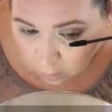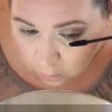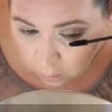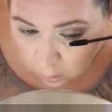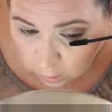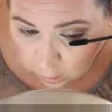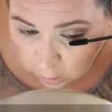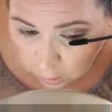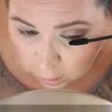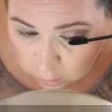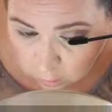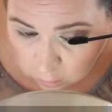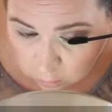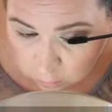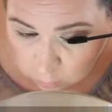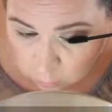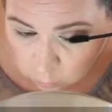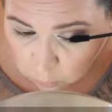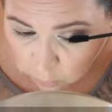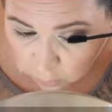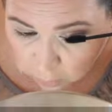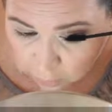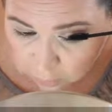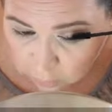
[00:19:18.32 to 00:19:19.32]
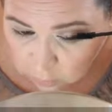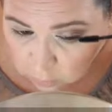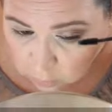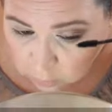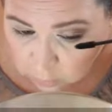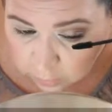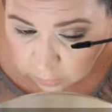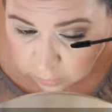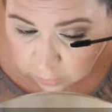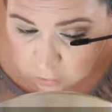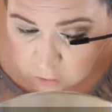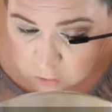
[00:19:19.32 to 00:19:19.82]
And while I
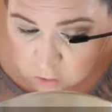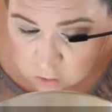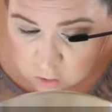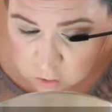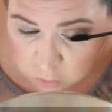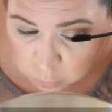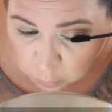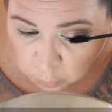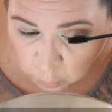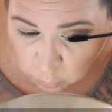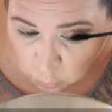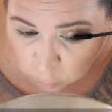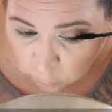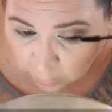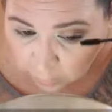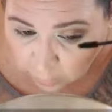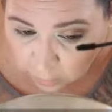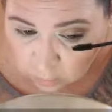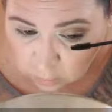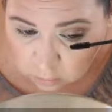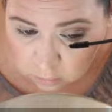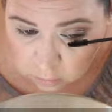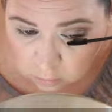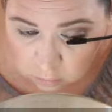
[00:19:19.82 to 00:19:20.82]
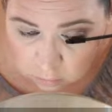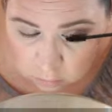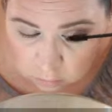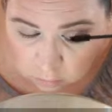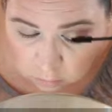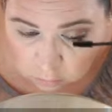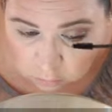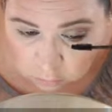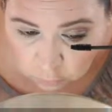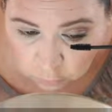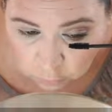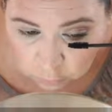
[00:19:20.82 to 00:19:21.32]
don't like a super wet
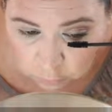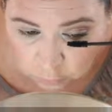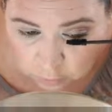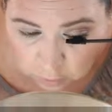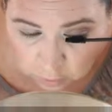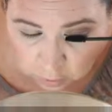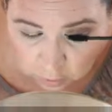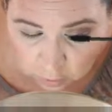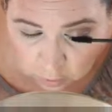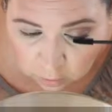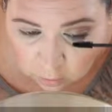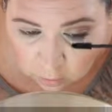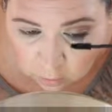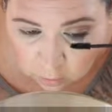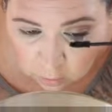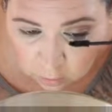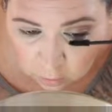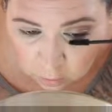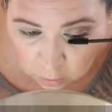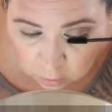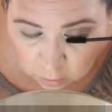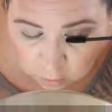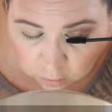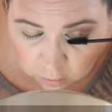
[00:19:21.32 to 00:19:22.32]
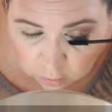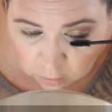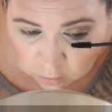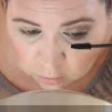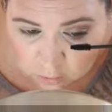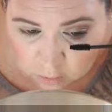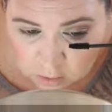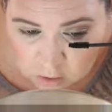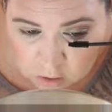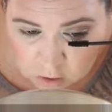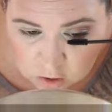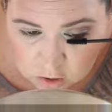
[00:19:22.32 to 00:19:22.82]
formula,
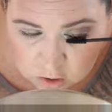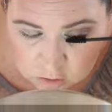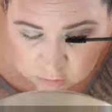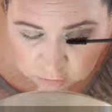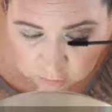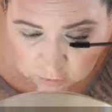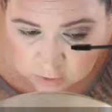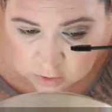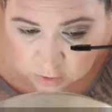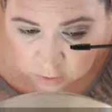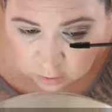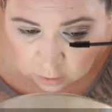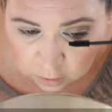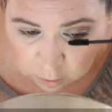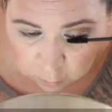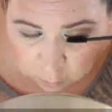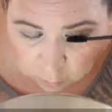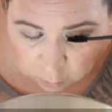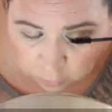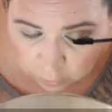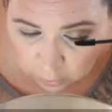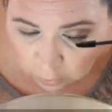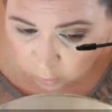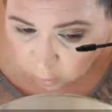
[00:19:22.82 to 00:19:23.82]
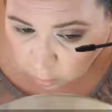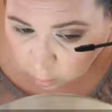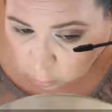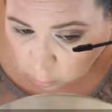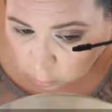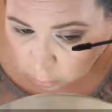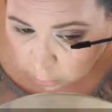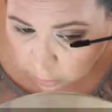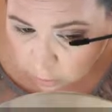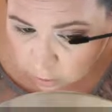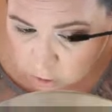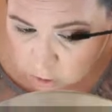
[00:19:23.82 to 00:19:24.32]
this just feels like I'm running a
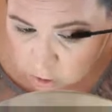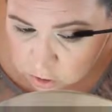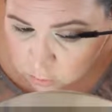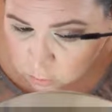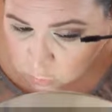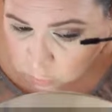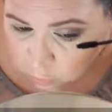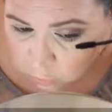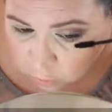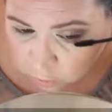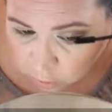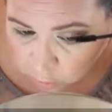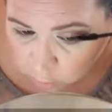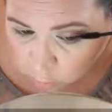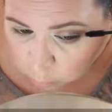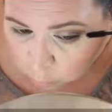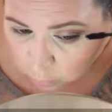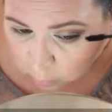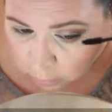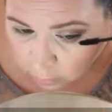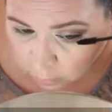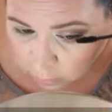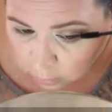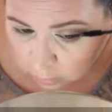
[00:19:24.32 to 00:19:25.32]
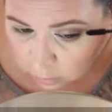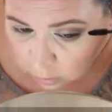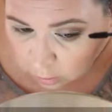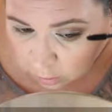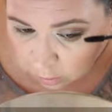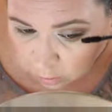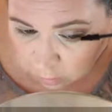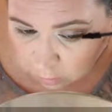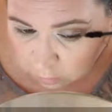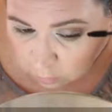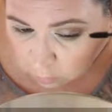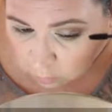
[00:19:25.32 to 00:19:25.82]
brush with no product
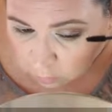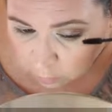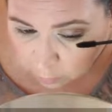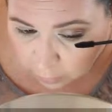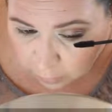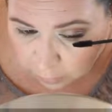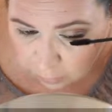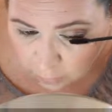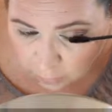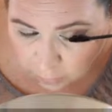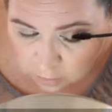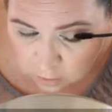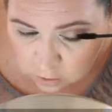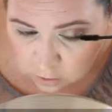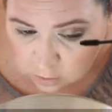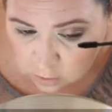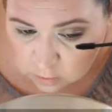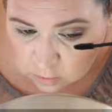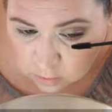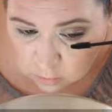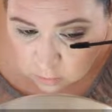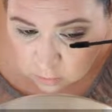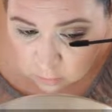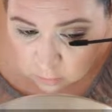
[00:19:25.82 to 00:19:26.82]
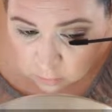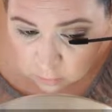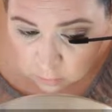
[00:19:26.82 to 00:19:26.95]
on it through my lashes.